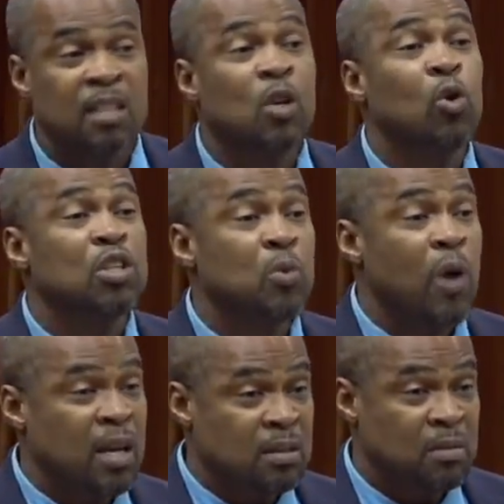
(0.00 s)
Golden
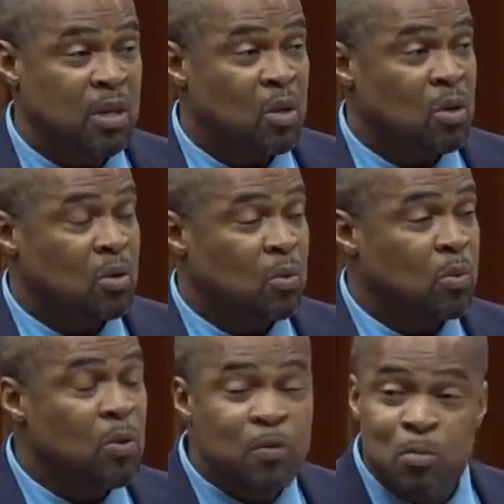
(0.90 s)
White,
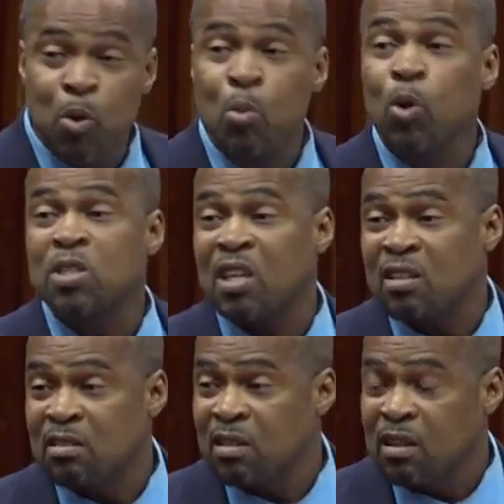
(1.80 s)
who've promoted
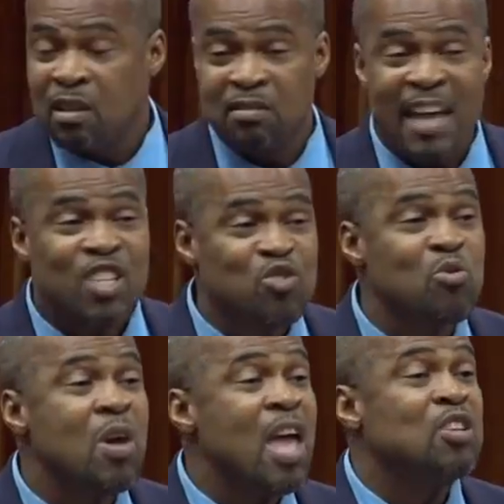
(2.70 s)
that
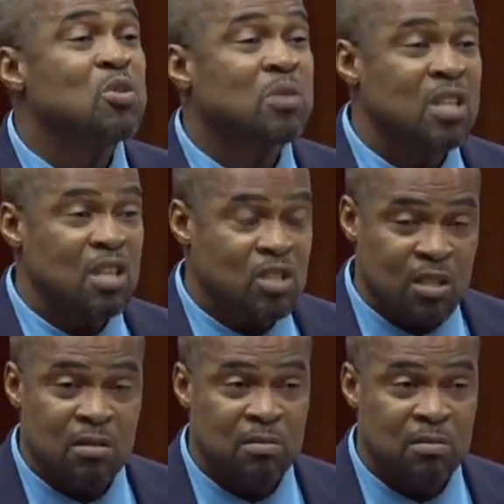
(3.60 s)
true education